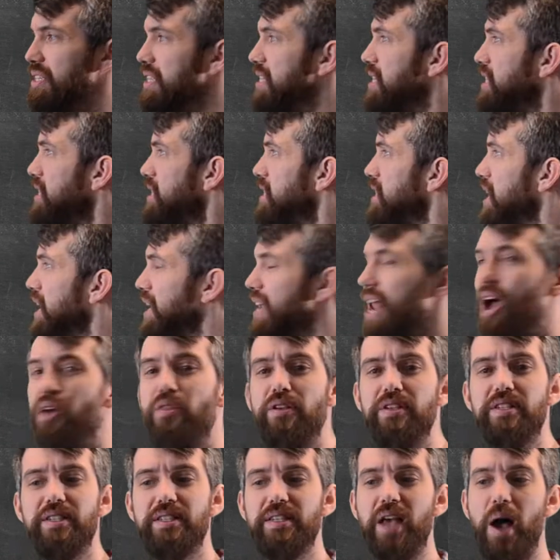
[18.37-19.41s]
This is now
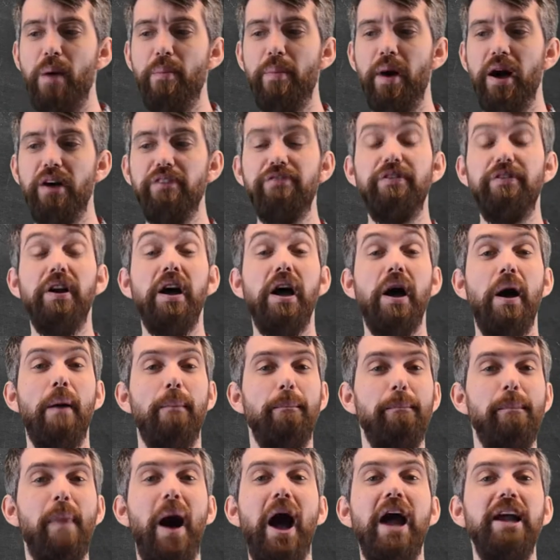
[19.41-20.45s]
the sum of
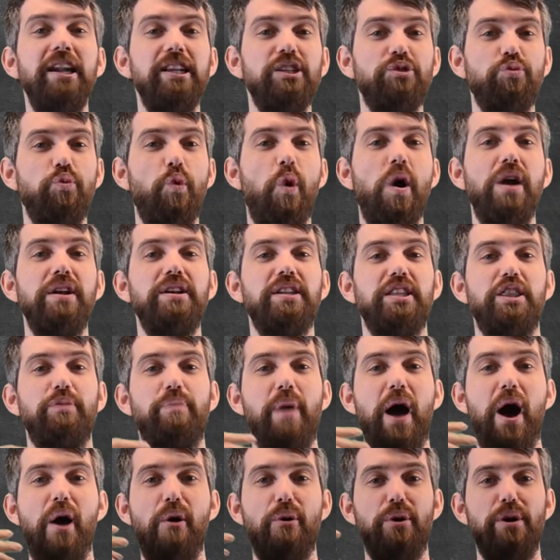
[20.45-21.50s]
-1 to the
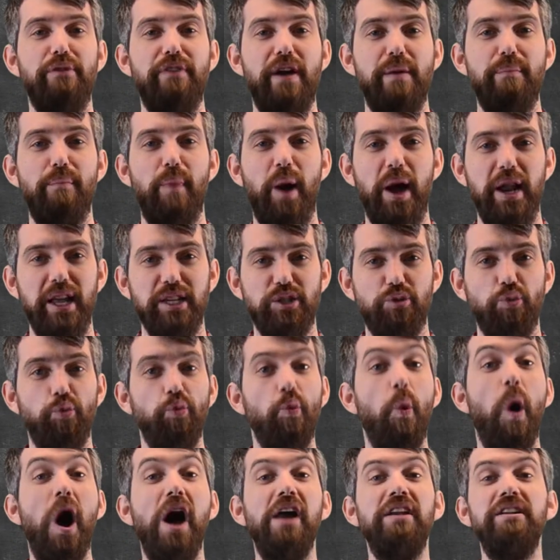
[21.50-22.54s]
power of n minus
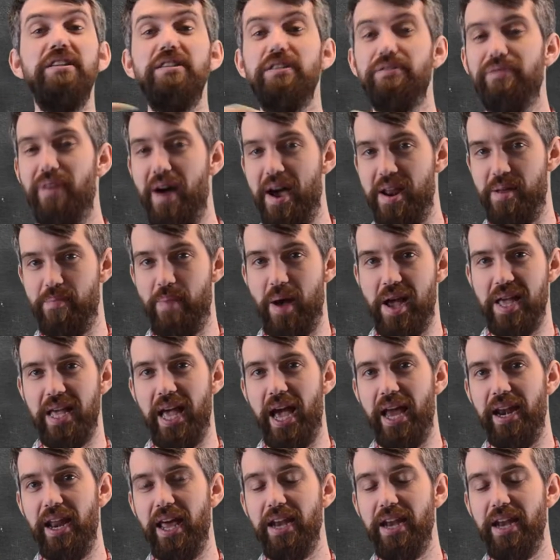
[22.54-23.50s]
1 divided by n.